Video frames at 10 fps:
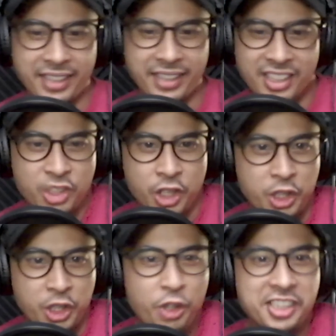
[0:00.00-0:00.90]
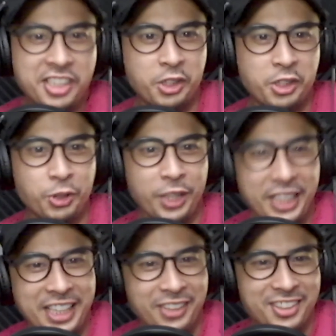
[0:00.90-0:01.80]
that is you don't need a degree
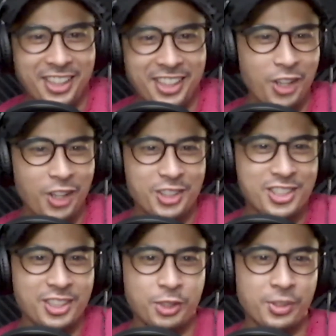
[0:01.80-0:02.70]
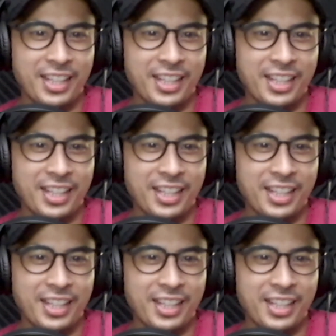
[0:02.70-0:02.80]
in psychology to do that. I